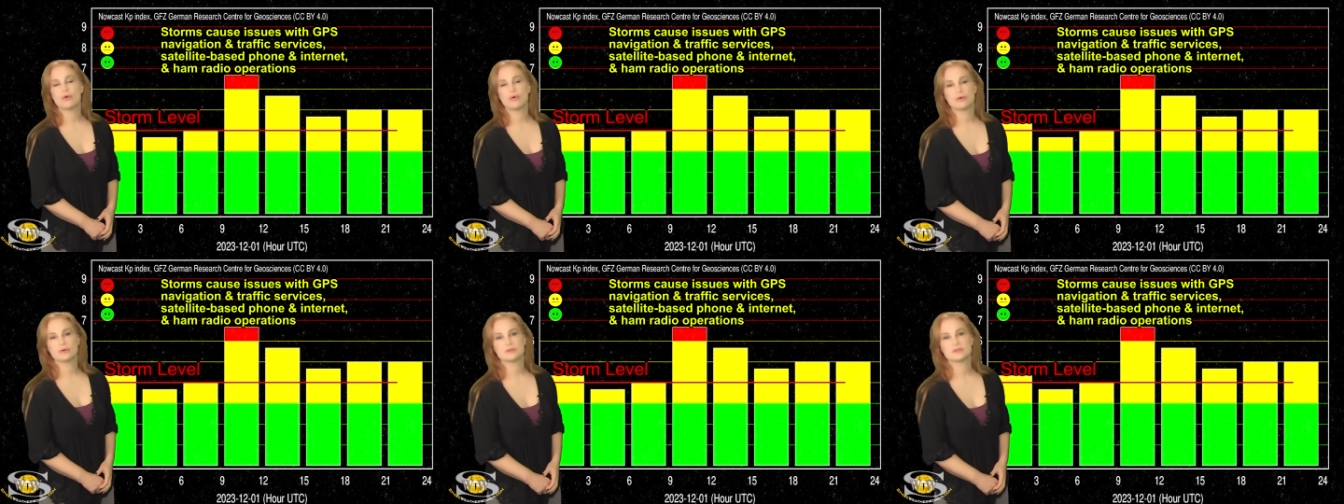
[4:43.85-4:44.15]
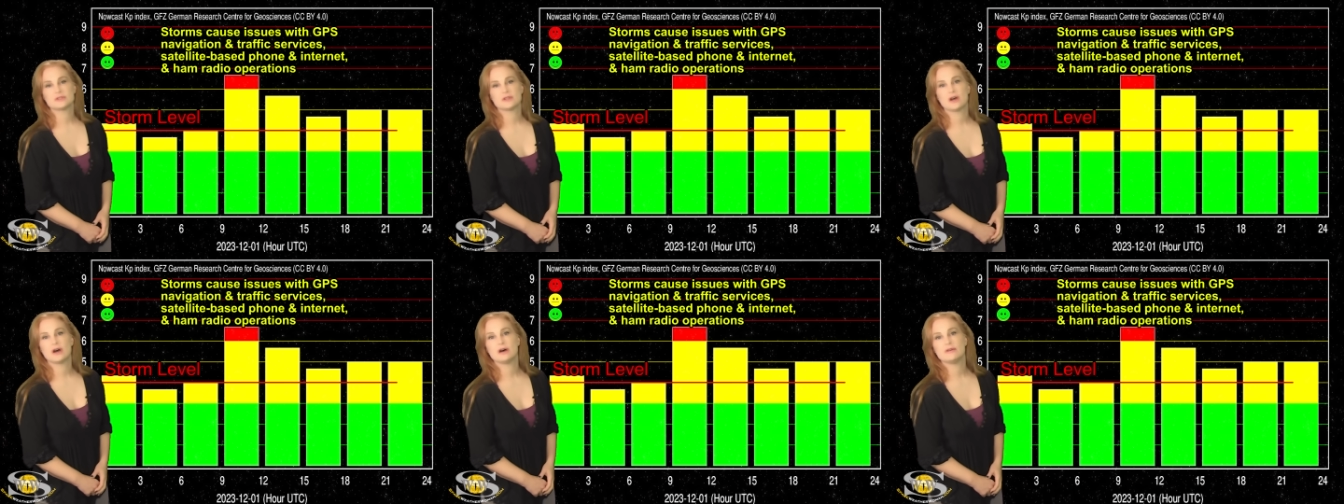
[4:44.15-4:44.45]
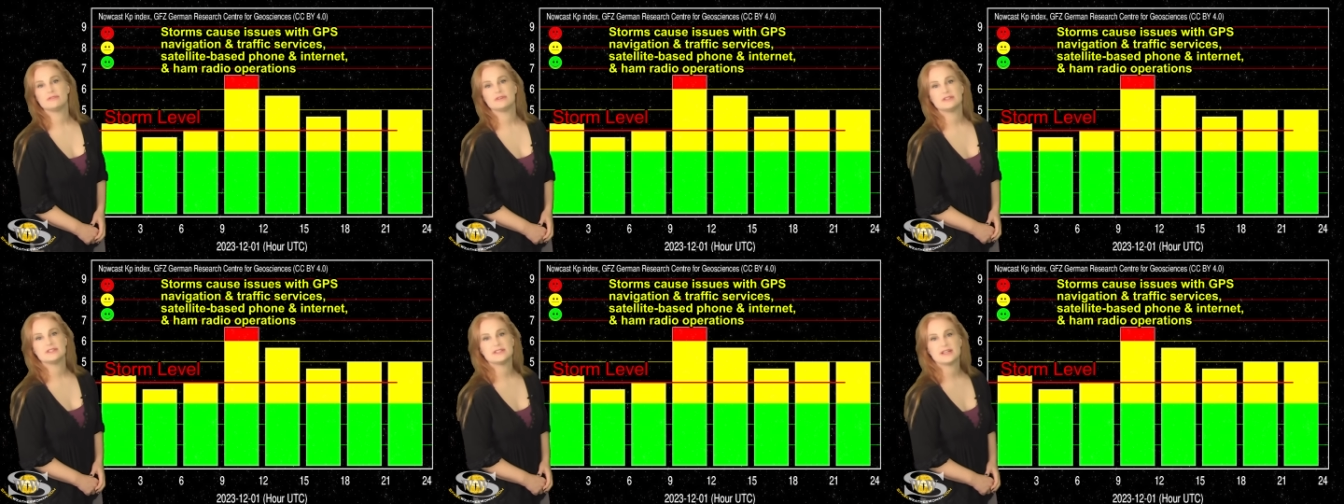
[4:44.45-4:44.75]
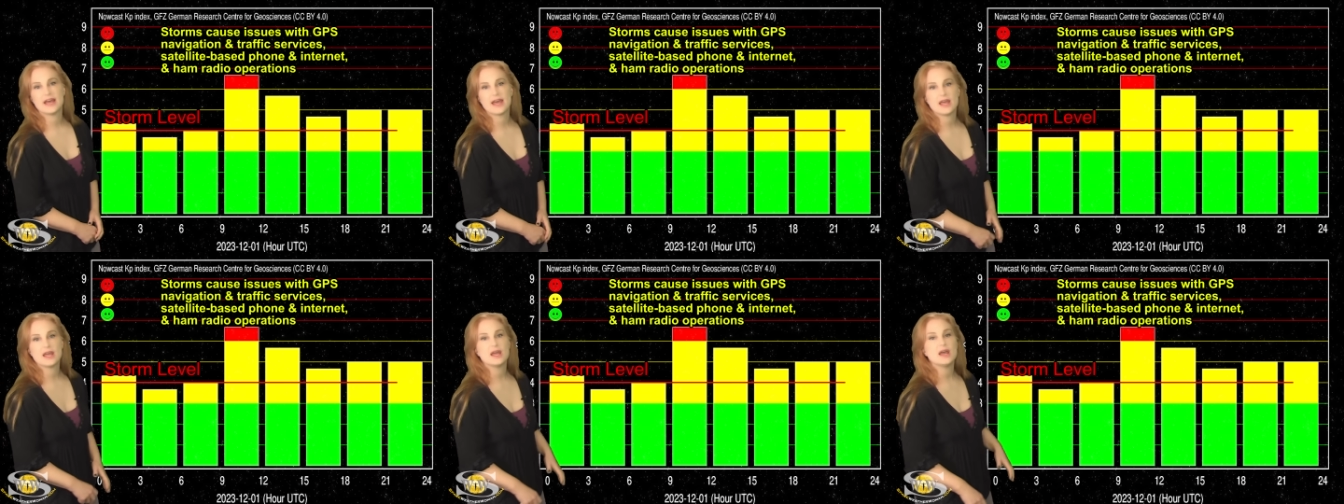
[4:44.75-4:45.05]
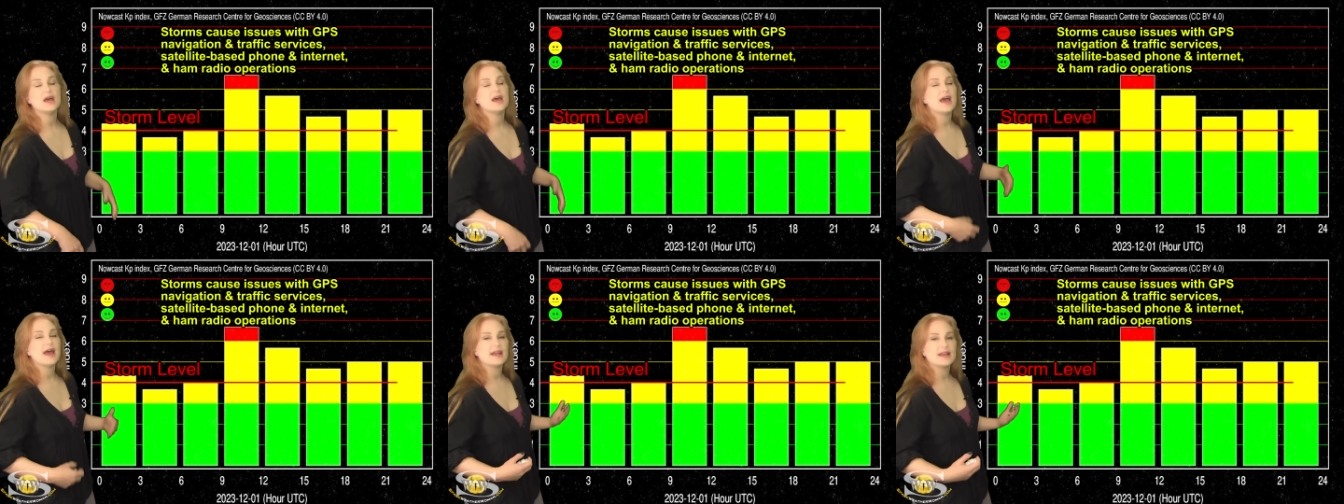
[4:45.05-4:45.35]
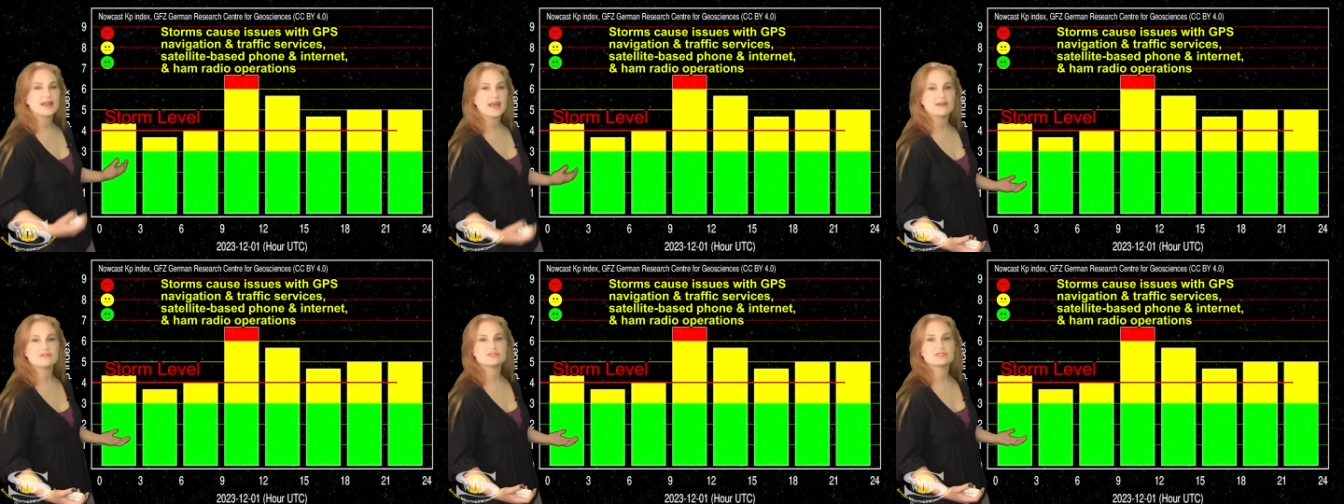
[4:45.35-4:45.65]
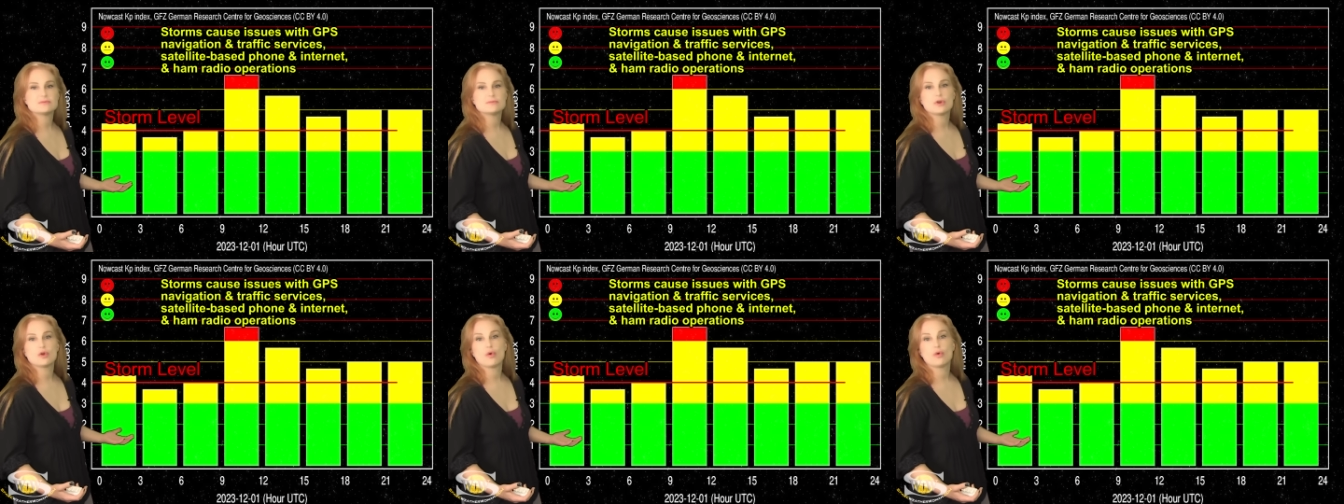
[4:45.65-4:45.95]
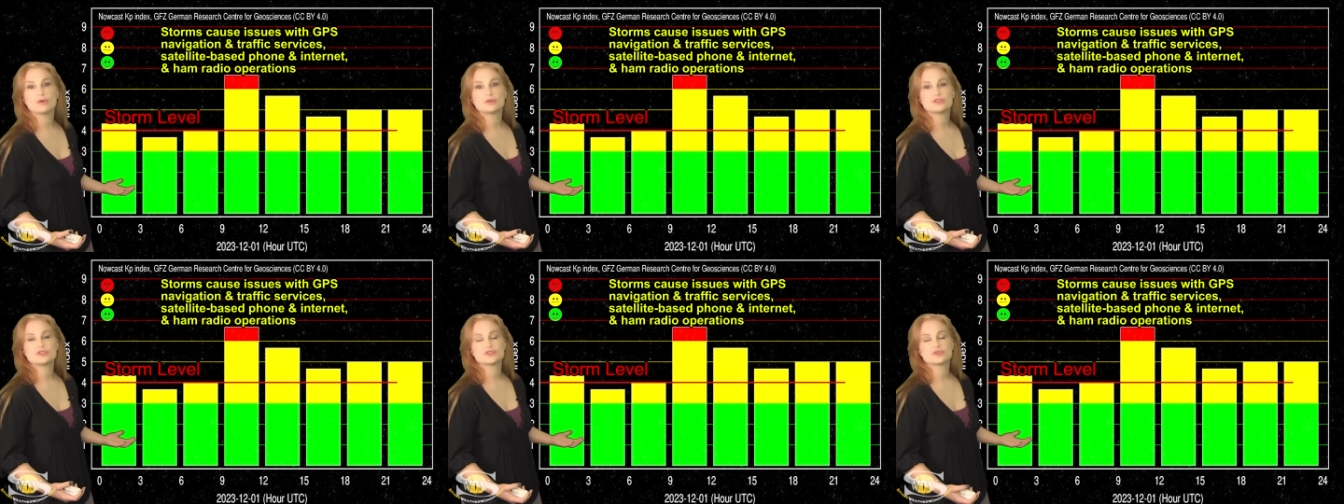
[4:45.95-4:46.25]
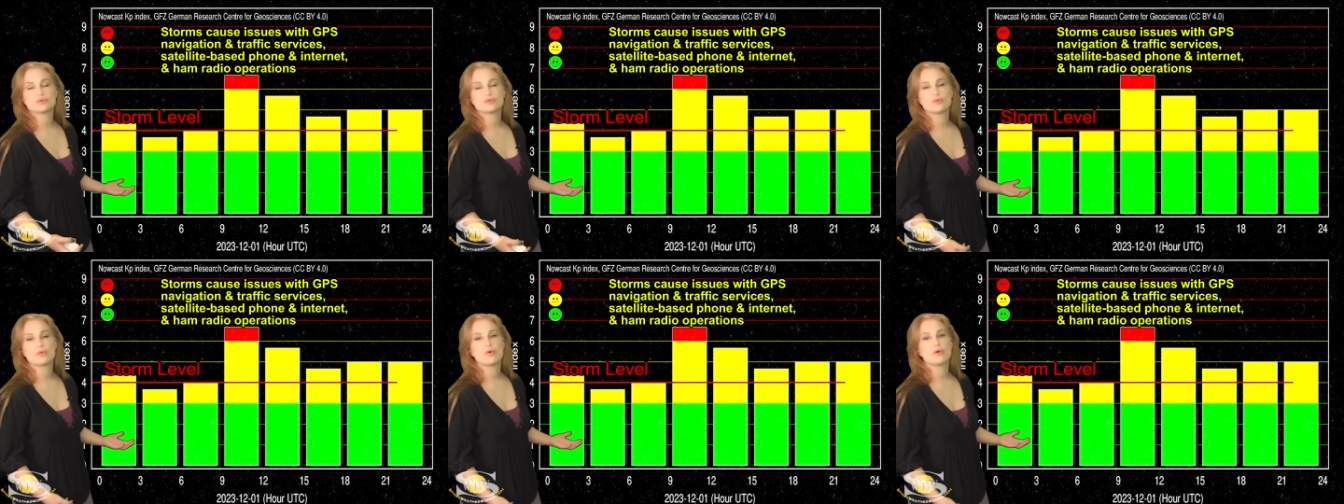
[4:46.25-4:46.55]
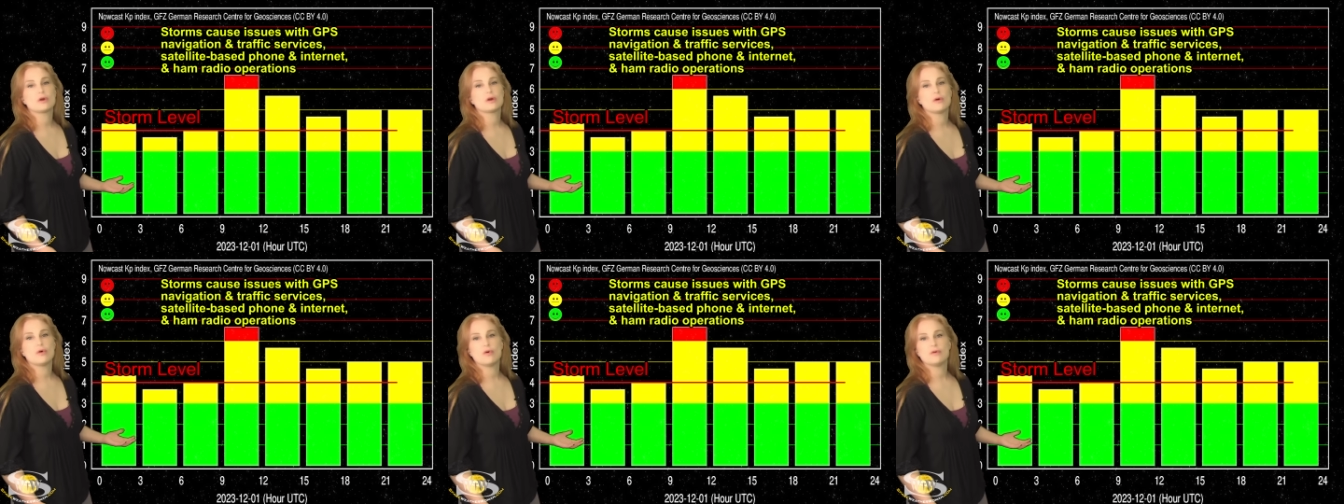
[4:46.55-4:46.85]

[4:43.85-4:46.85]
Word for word: course of the day and gave us some gorgeous aurora